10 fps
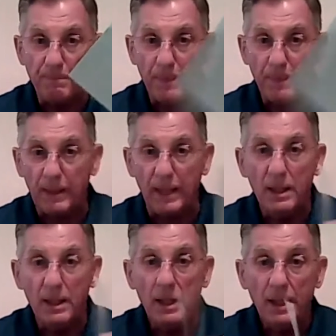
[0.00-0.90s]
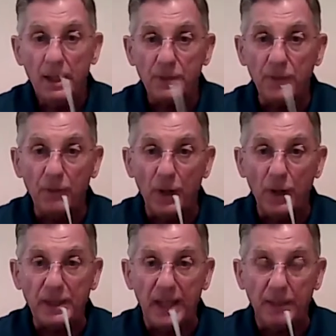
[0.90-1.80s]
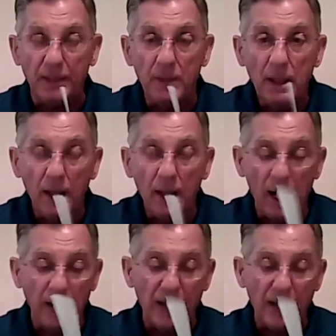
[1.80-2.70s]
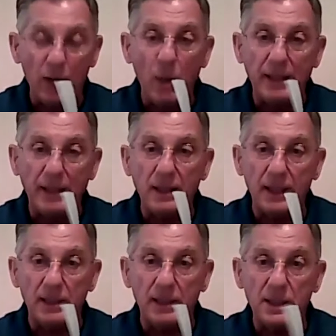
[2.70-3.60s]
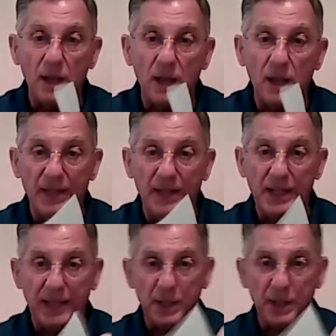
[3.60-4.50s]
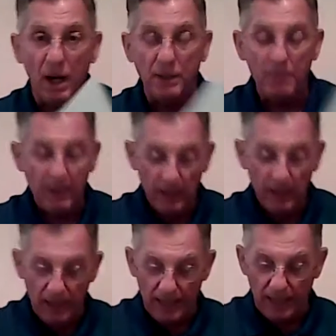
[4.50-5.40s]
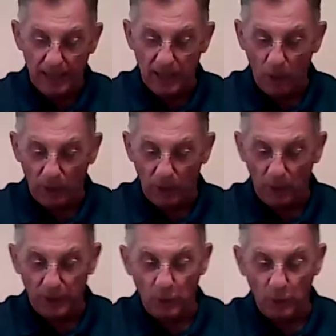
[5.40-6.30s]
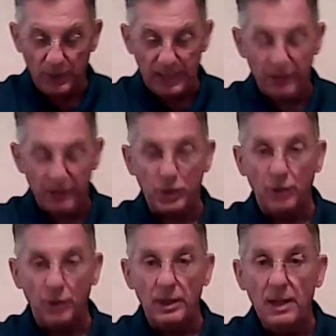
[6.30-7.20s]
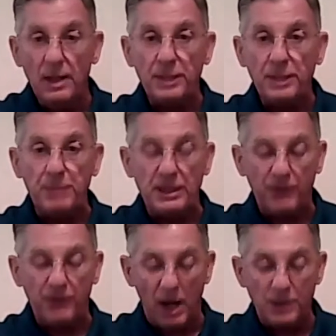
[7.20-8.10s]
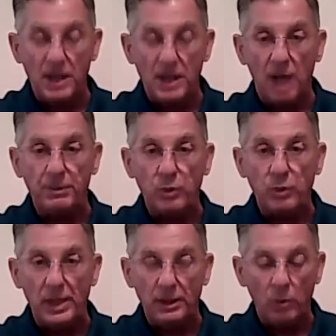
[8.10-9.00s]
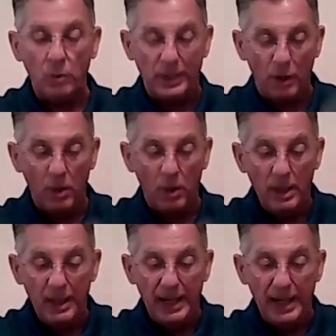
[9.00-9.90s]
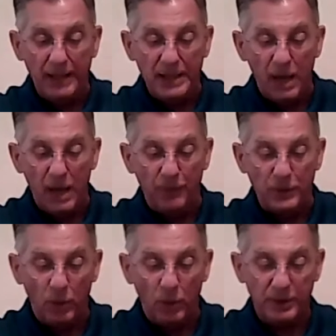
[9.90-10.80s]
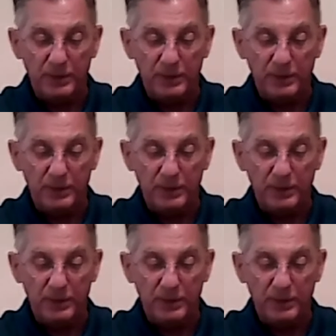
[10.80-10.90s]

Okay, it's very thin, not quite the thickness of an index card. And now what I want to do is insert this piece of cardstock between the window and the alpha source.